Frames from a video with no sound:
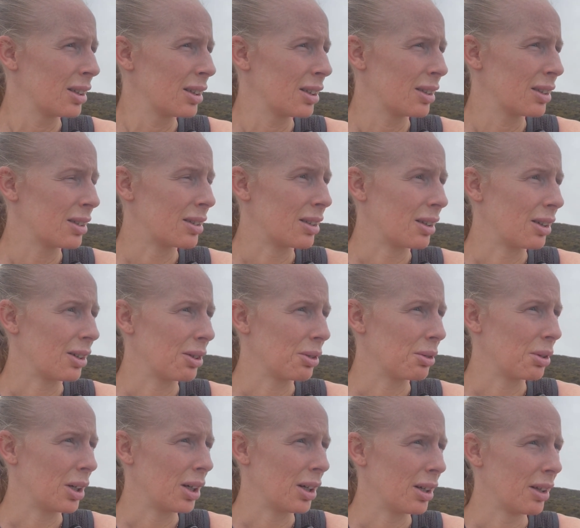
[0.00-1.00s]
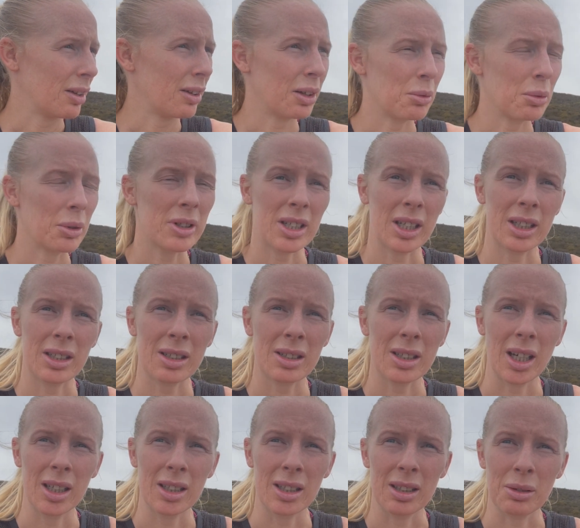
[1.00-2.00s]
So I think once I
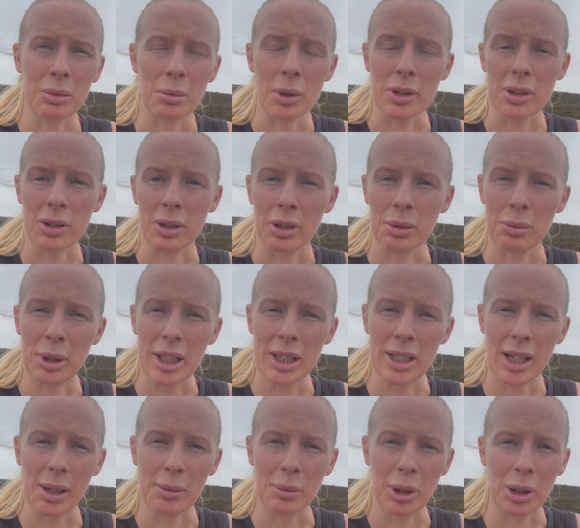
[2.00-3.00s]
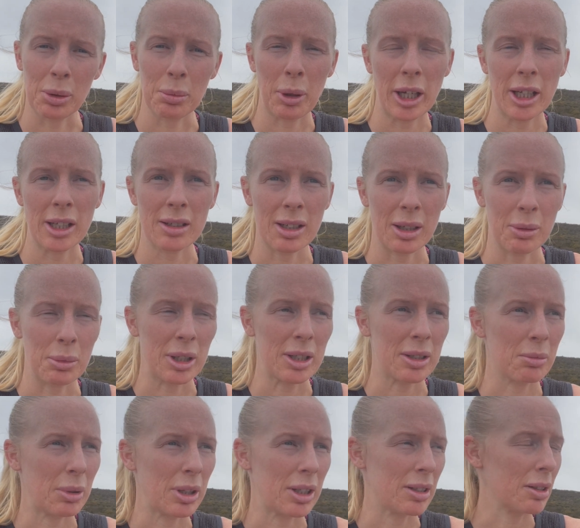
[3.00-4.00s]
decided it wasn't going to be the same kind of pacing bits
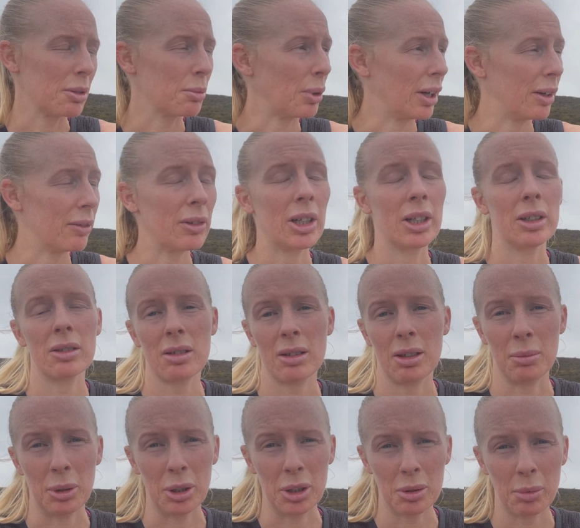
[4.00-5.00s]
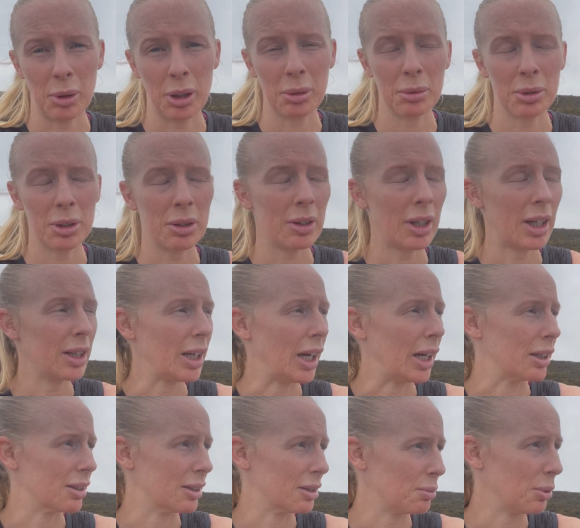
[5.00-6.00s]
and pieces, but I've learned so much, but I will do that at the
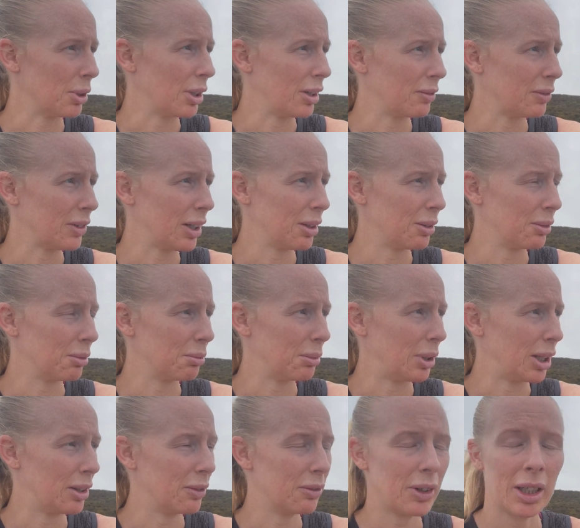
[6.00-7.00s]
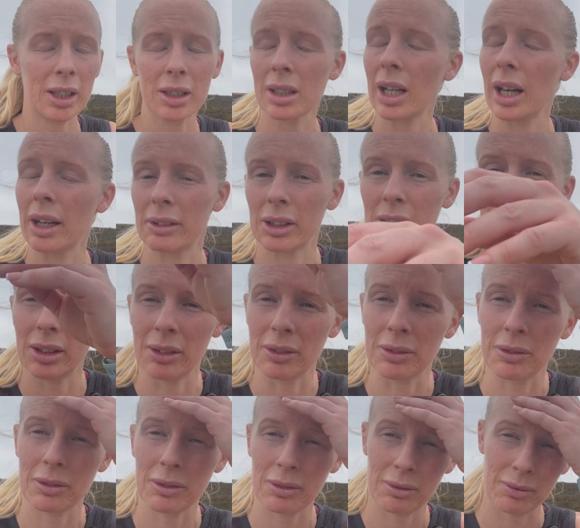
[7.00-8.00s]
end. But I've now made the fatal error
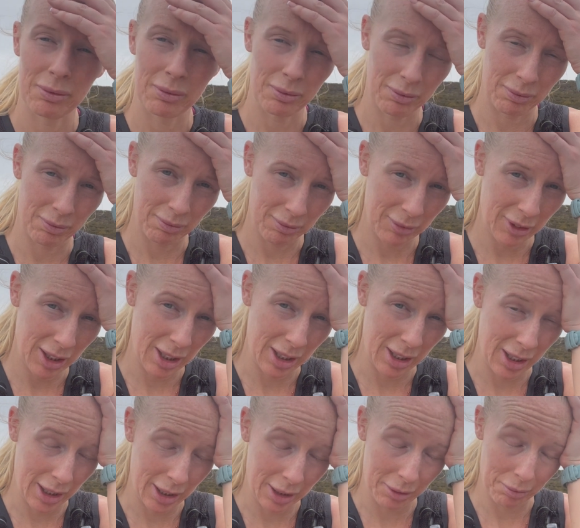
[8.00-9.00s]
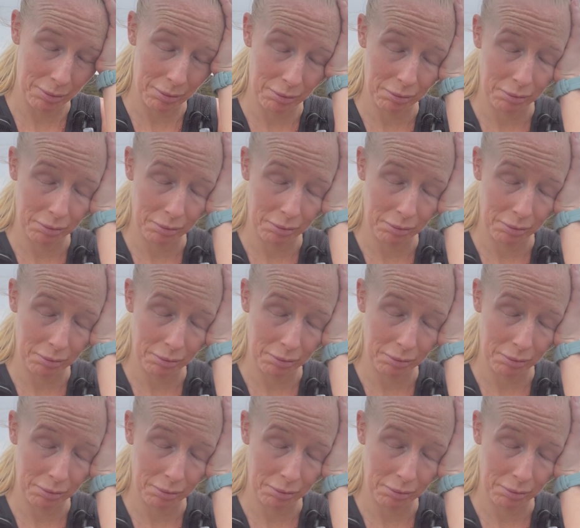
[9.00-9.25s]
of sitting down.